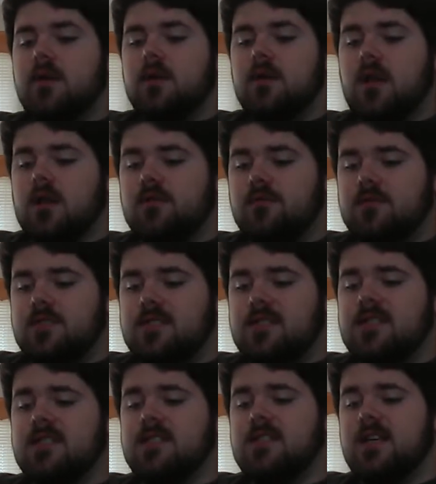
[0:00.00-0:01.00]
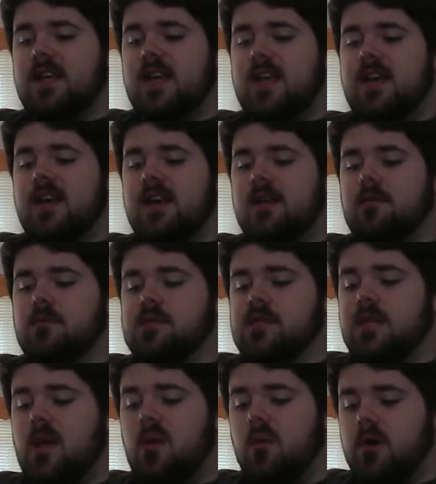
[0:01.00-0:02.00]
locked the resistance again, and it was
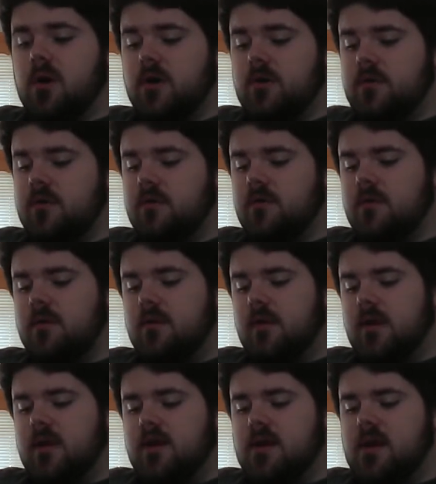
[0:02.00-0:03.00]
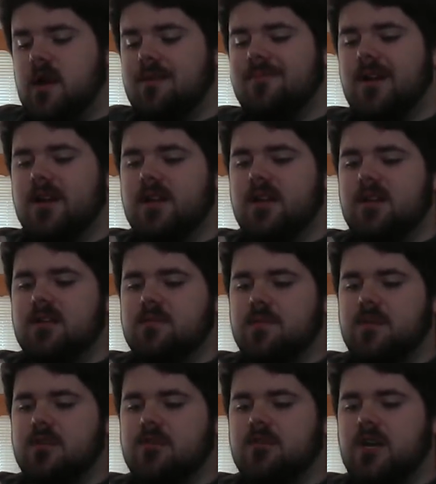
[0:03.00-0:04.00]
lower. And now I'm not getting as
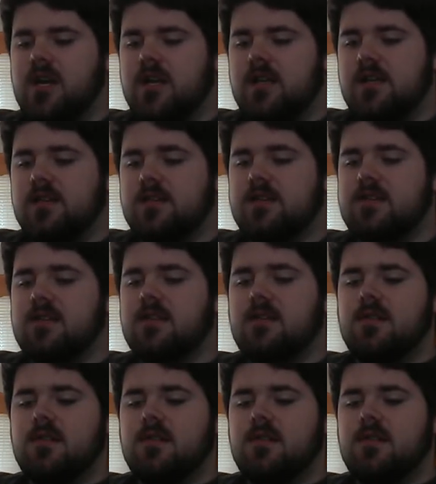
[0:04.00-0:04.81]
much dry hits.